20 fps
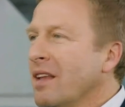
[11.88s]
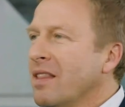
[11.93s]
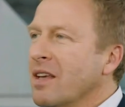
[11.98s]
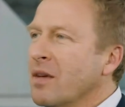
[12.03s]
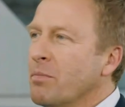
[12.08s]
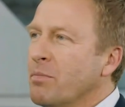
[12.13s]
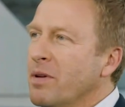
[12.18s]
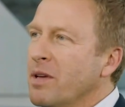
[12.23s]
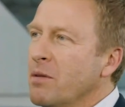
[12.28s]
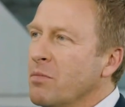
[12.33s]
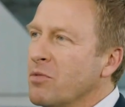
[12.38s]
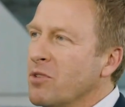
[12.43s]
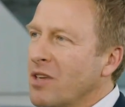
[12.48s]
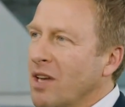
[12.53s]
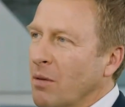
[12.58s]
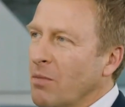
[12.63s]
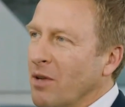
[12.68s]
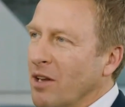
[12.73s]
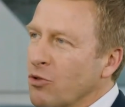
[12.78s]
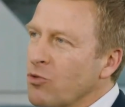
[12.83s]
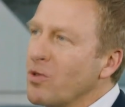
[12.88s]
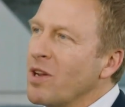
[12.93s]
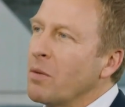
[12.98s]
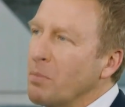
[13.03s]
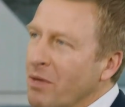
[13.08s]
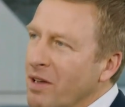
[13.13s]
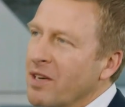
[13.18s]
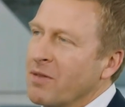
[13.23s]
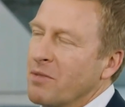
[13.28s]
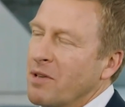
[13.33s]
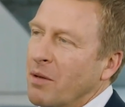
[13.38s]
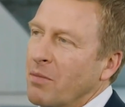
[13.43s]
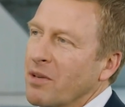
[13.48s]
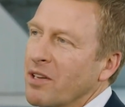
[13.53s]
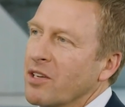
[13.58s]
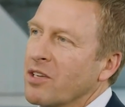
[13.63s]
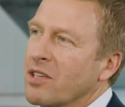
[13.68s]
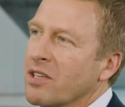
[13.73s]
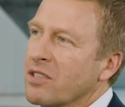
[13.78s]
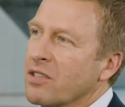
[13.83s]
I think BMW, a real
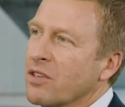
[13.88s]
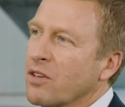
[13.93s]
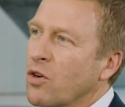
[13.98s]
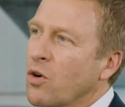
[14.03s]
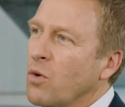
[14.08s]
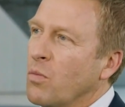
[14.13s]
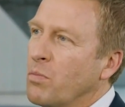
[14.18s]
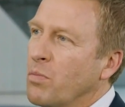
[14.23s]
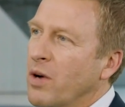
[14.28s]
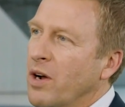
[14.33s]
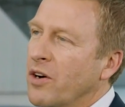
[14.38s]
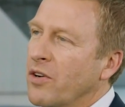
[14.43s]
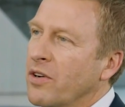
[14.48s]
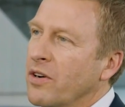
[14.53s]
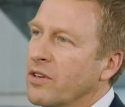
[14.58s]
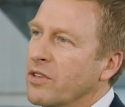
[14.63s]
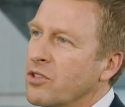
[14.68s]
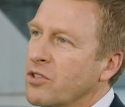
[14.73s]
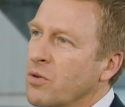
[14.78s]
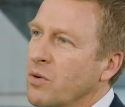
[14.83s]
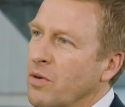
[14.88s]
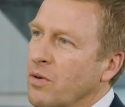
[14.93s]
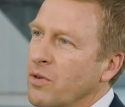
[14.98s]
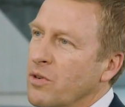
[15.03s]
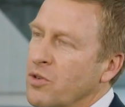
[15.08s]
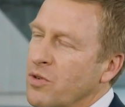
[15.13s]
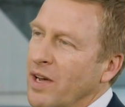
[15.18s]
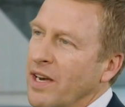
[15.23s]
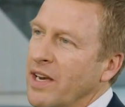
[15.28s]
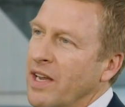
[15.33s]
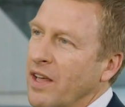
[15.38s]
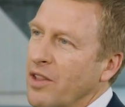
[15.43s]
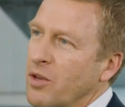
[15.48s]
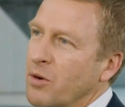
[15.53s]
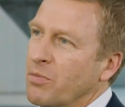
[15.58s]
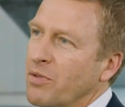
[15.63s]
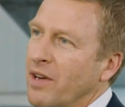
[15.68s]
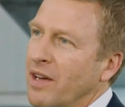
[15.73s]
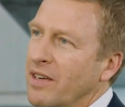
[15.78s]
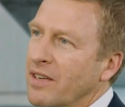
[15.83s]
BMW doesn't compare to, to any
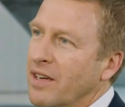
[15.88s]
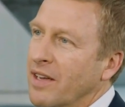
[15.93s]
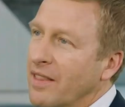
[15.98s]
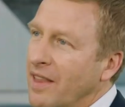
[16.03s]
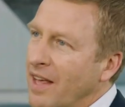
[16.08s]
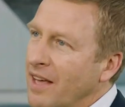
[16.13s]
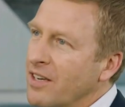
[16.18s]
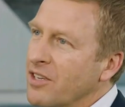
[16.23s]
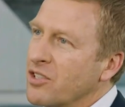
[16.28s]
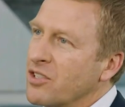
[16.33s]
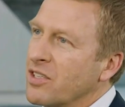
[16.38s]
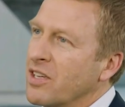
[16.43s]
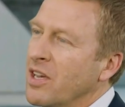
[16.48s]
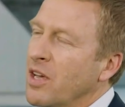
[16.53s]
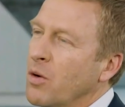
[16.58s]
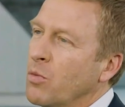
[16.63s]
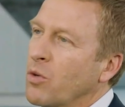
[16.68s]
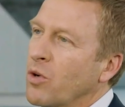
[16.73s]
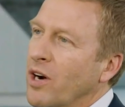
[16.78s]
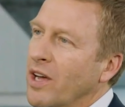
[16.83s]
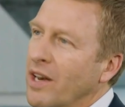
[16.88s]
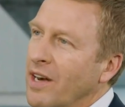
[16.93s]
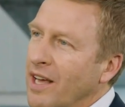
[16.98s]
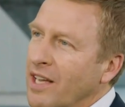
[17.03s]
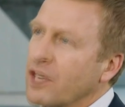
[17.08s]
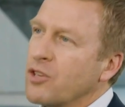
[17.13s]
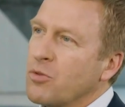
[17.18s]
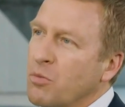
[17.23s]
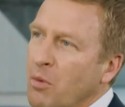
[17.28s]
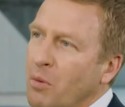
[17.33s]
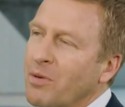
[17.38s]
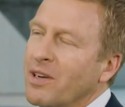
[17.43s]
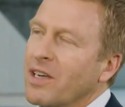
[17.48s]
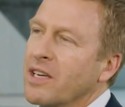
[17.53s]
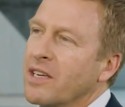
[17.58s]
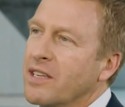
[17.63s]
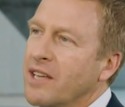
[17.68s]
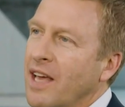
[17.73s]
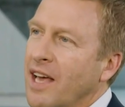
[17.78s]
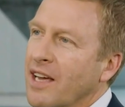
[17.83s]
other brand. And that is where
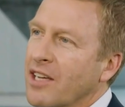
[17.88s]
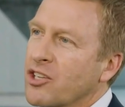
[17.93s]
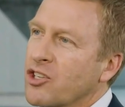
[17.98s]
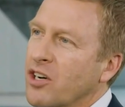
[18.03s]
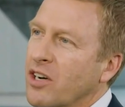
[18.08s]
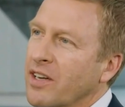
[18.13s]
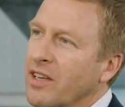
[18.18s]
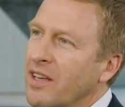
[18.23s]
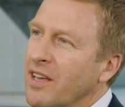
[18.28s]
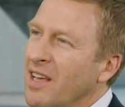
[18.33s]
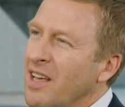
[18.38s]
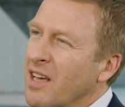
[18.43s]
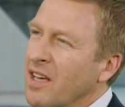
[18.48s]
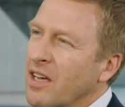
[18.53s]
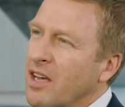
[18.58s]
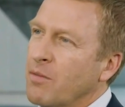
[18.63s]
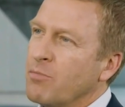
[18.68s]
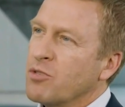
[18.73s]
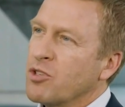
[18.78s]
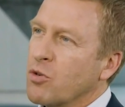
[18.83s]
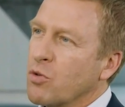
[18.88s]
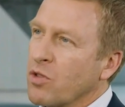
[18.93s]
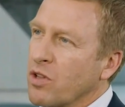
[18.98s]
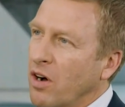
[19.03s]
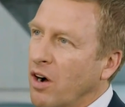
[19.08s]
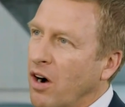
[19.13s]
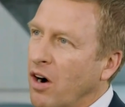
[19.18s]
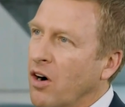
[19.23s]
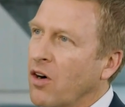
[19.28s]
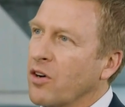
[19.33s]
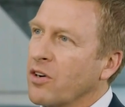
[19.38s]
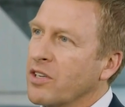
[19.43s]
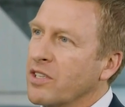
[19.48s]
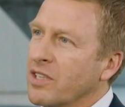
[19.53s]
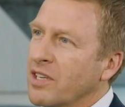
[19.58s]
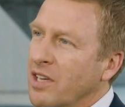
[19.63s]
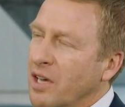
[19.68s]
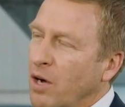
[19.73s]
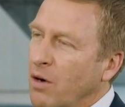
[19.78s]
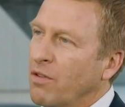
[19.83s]
electromobility actually comes to the
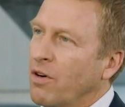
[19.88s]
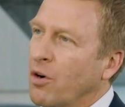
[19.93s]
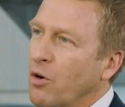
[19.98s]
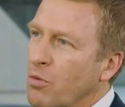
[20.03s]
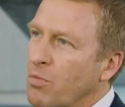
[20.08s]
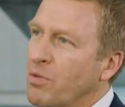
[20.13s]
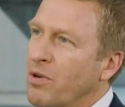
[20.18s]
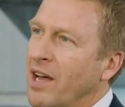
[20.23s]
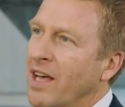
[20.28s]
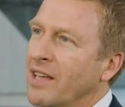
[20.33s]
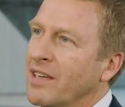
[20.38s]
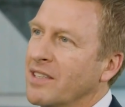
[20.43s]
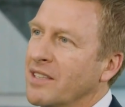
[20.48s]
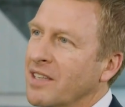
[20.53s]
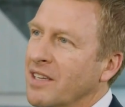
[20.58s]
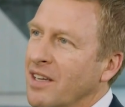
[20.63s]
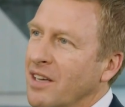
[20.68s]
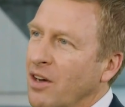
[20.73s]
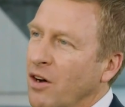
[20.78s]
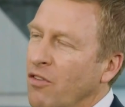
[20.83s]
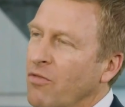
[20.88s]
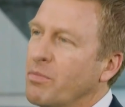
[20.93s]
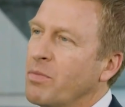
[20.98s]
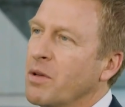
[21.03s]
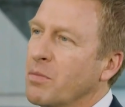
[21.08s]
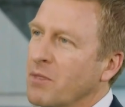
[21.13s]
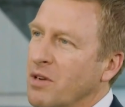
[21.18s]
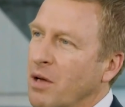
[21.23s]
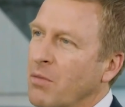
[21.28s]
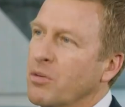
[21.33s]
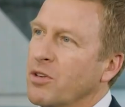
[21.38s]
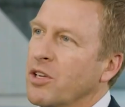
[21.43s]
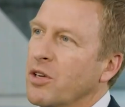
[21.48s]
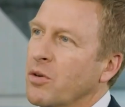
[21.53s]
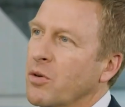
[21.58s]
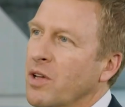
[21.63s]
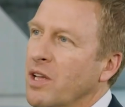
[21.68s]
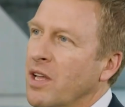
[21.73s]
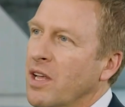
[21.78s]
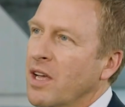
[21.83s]
heart of our brand of
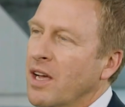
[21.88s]
BMW.